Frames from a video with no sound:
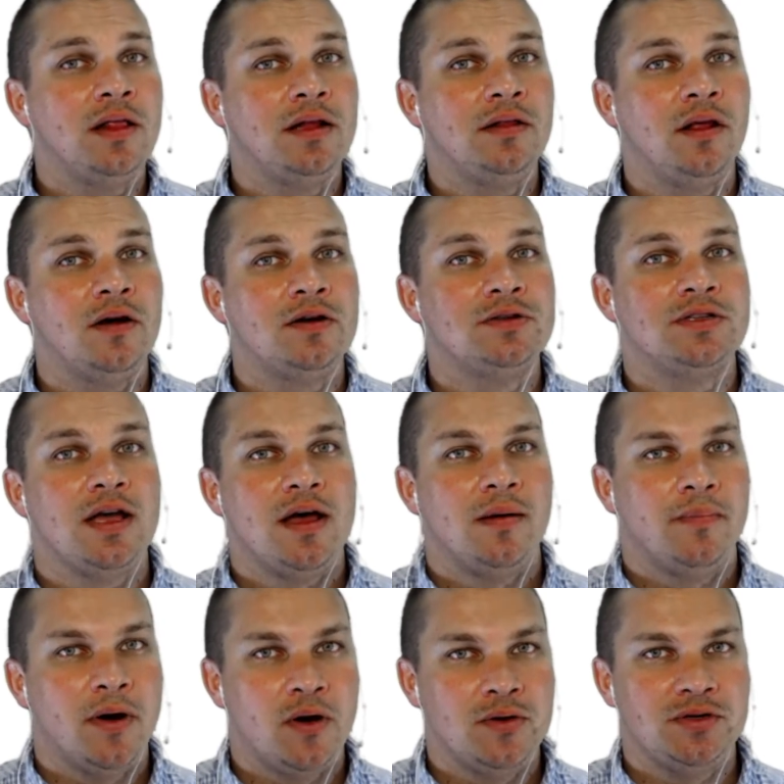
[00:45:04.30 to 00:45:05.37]
on loads,
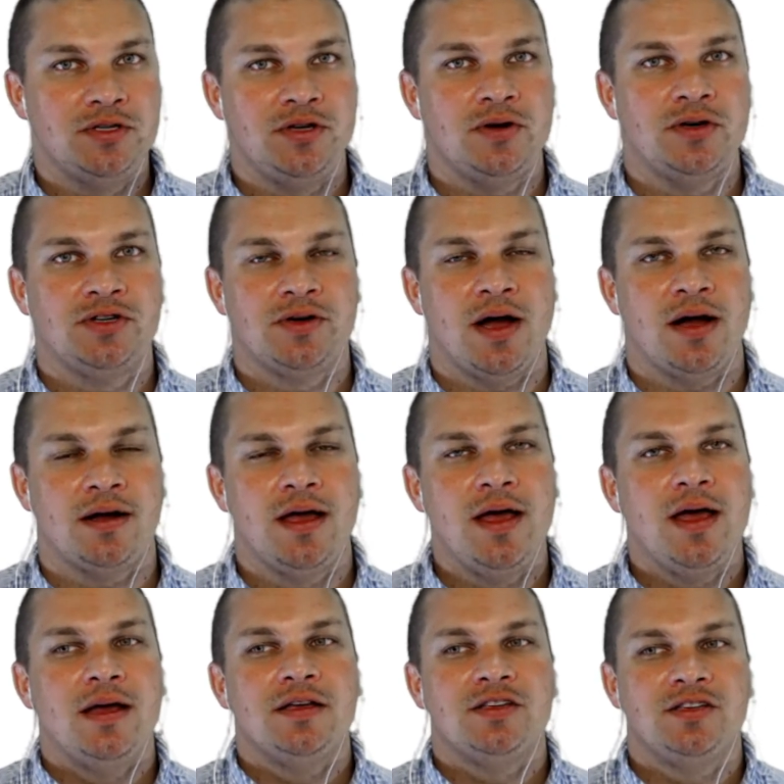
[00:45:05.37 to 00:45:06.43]
post your truck.
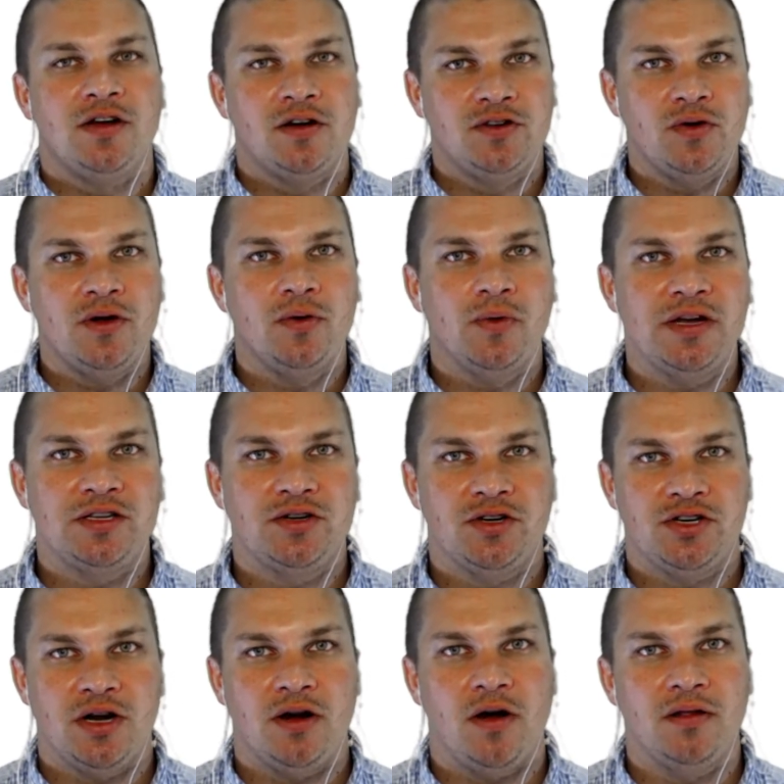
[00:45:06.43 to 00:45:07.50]
Start doing
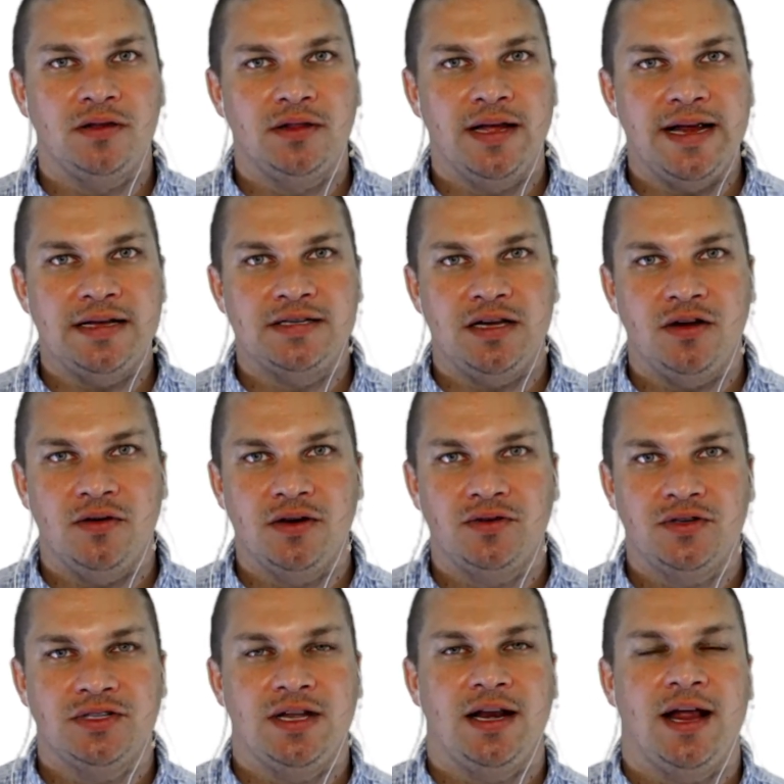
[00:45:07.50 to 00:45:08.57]
research on all the lanes that you're
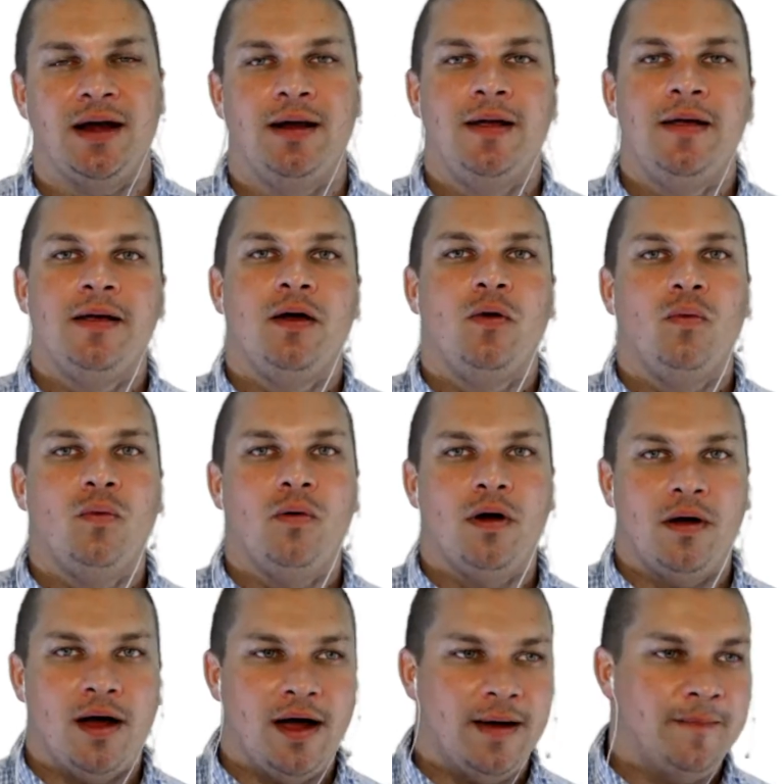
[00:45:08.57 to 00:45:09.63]
interested in.
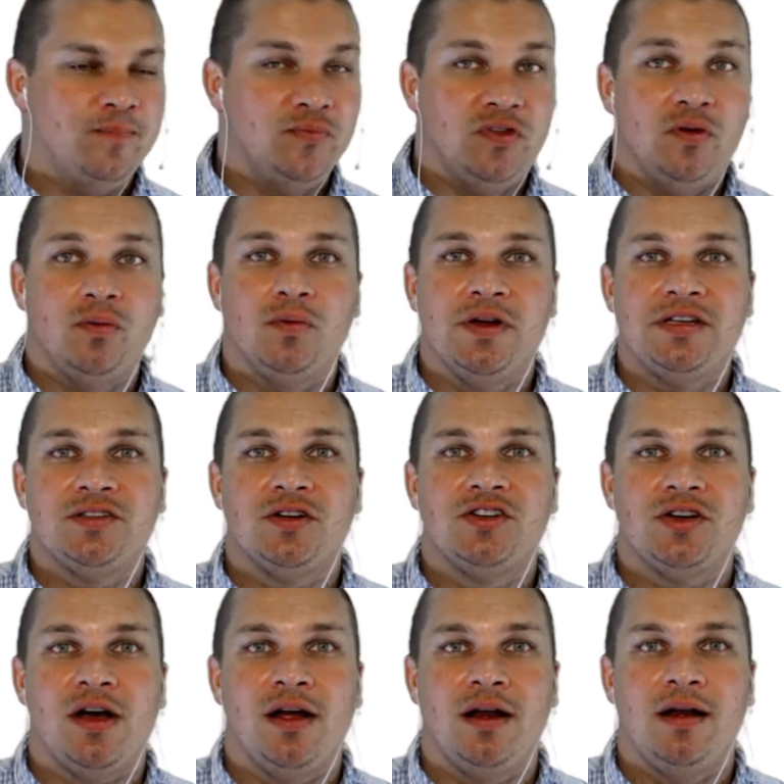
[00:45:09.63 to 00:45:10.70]
Do research
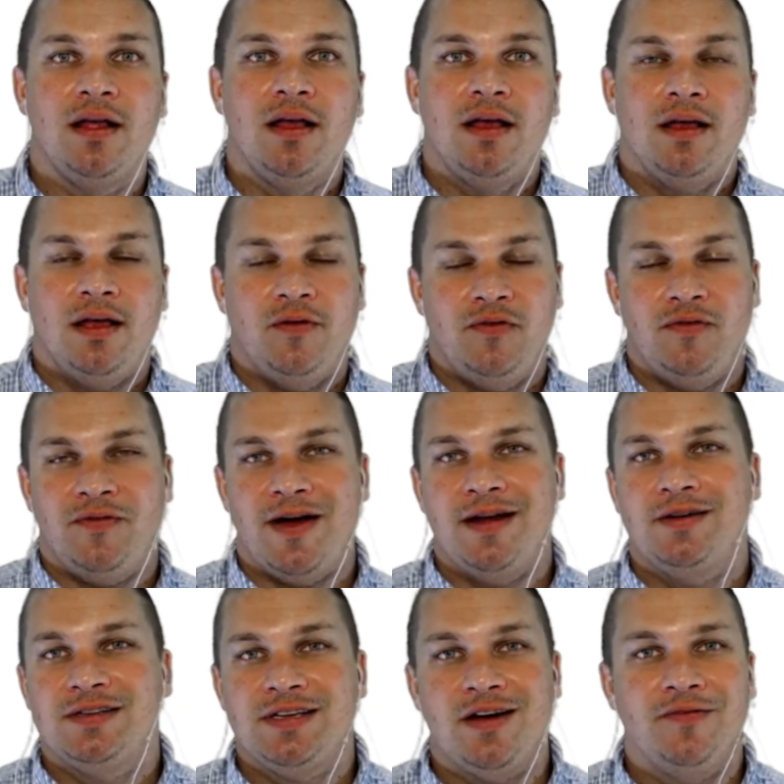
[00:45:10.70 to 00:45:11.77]
on, if you find
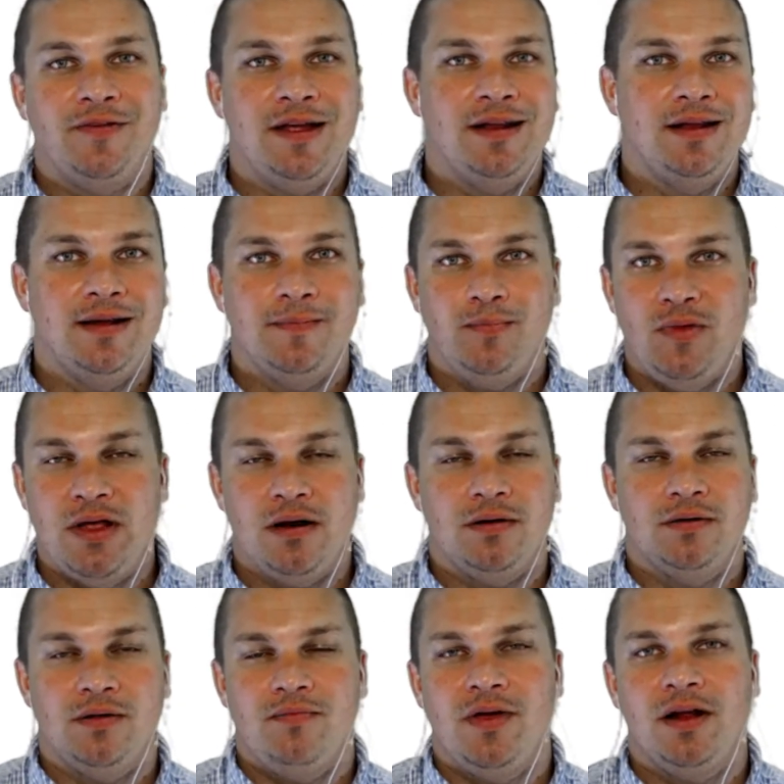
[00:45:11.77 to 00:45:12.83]
yourself in,
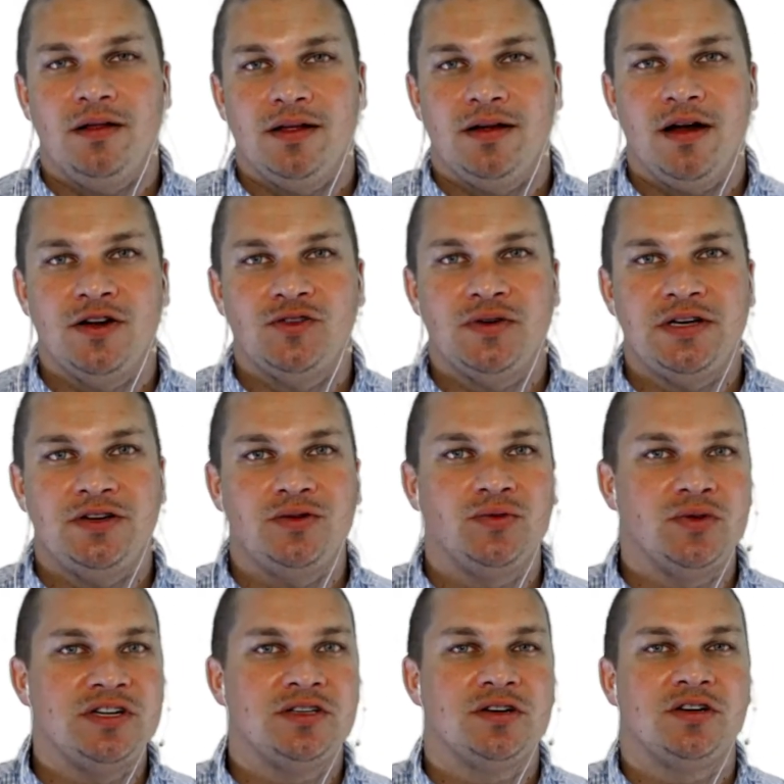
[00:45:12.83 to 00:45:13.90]
middle of the country, do
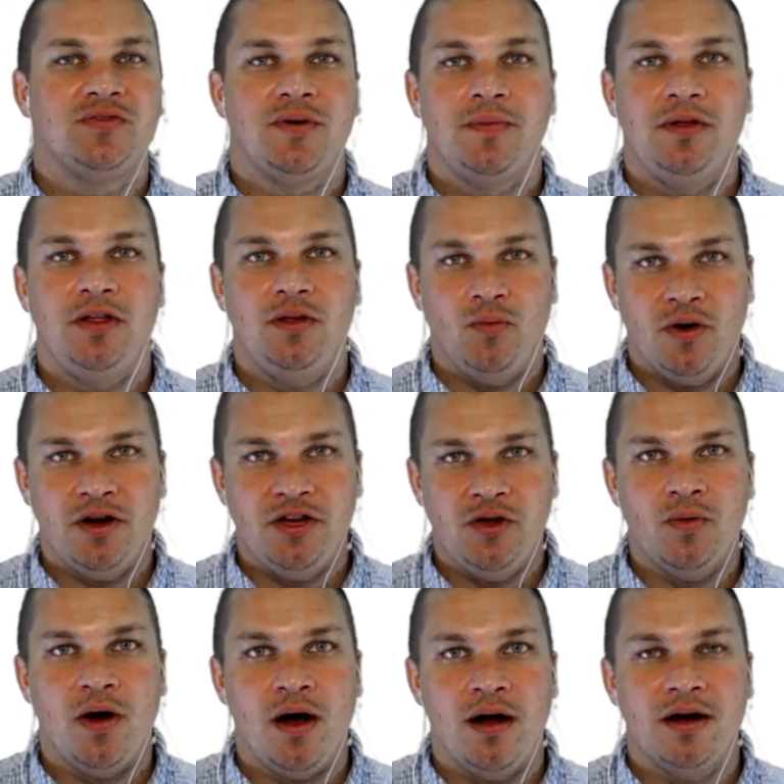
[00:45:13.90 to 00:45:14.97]
research from where
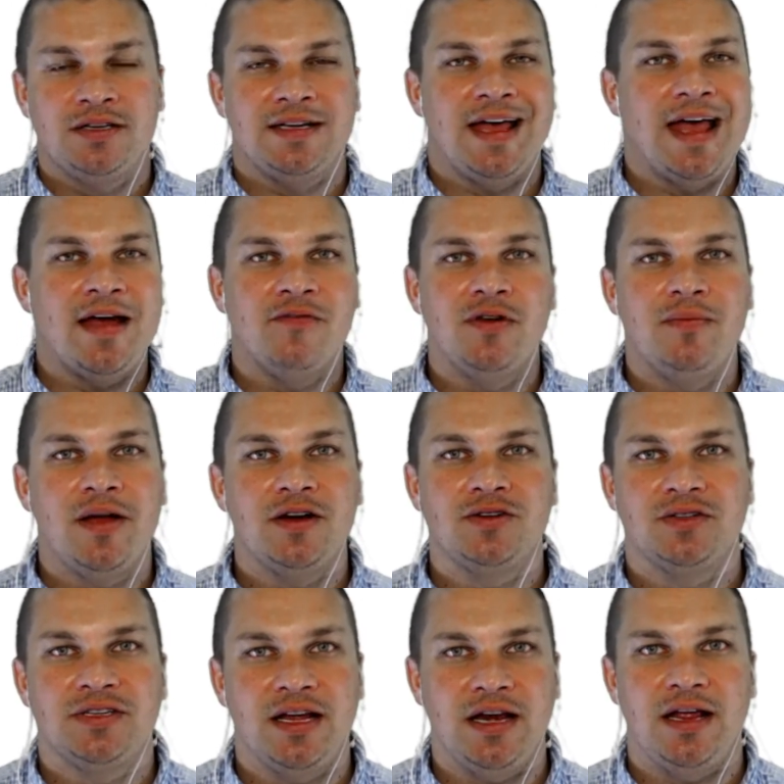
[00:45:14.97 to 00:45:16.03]
you are to every
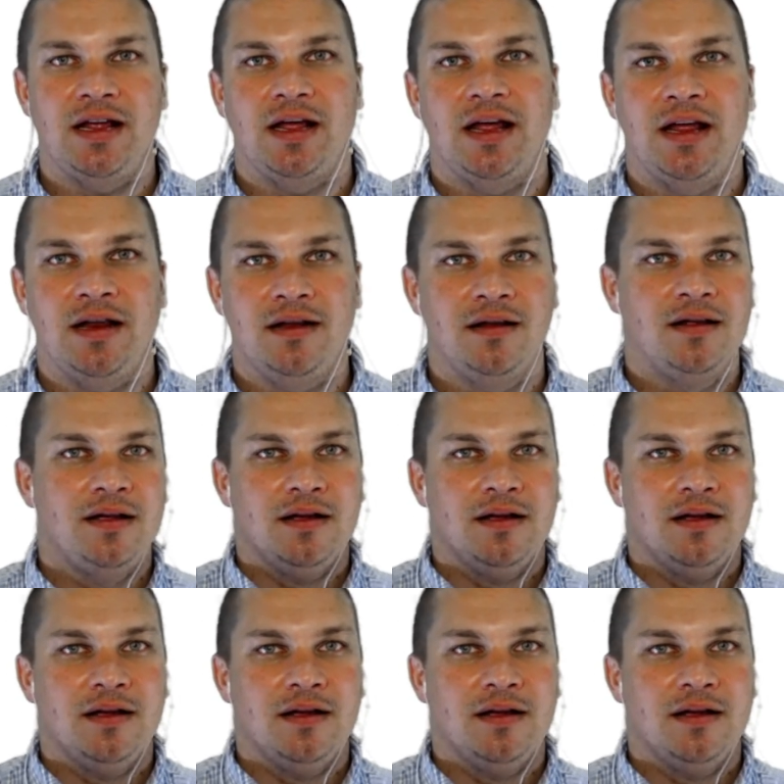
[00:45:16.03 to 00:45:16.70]
major city in